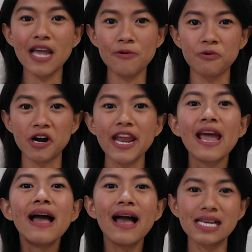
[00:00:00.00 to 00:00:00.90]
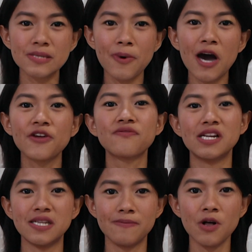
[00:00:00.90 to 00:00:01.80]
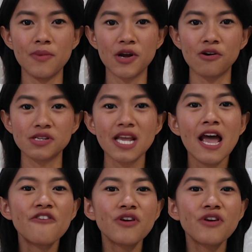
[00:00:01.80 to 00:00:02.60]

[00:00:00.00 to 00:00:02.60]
network as part of the diploma course.